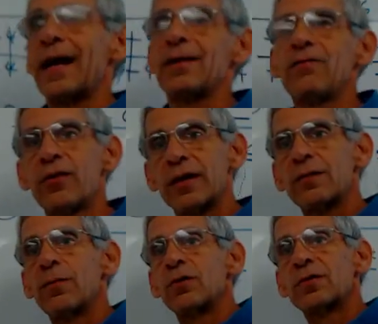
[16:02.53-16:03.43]
add the
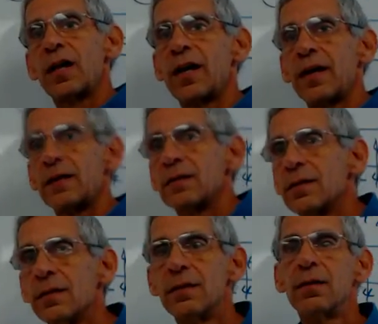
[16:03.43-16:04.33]
4x to both sides.
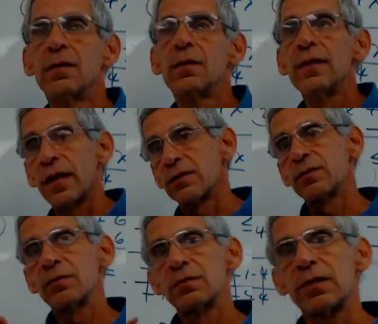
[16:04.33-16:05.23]
Yes,
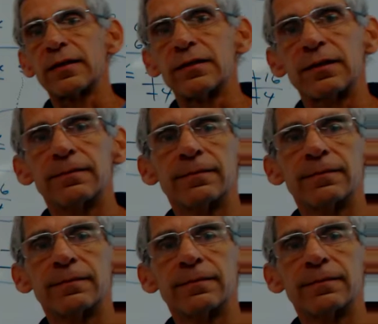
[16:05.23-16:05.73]
Sachi.